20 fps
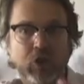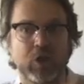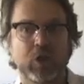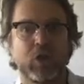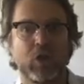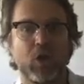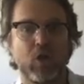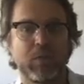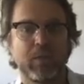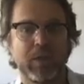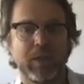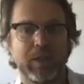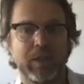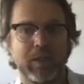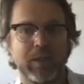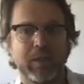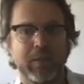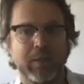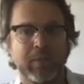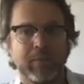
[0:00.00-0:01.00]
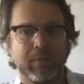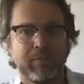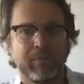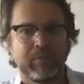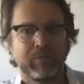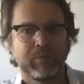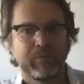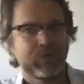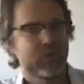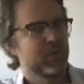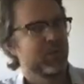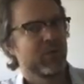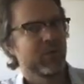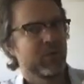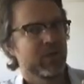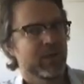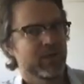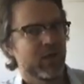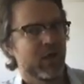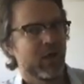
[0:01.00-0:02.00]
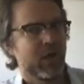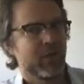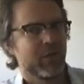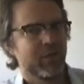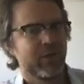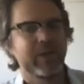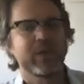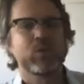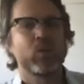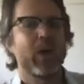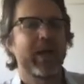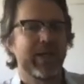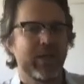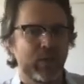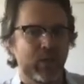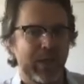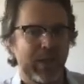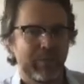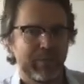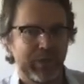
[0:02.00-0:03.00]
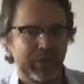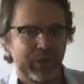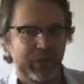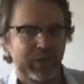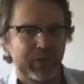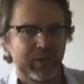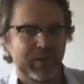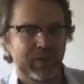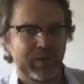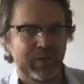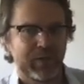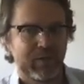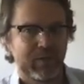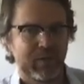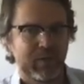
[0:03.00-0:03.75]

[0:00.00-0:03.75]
globally to pull this off. It's way too ambitious.